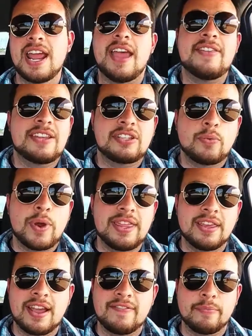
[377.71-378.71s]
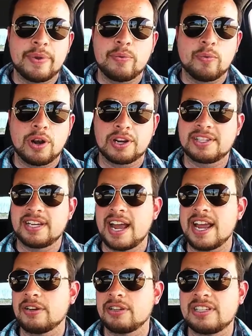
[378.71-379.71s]
And that's the way the government works, and
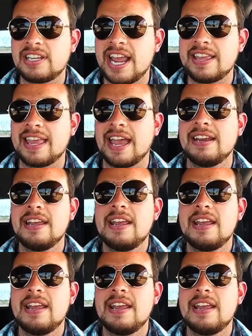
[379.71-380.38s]
I understand that.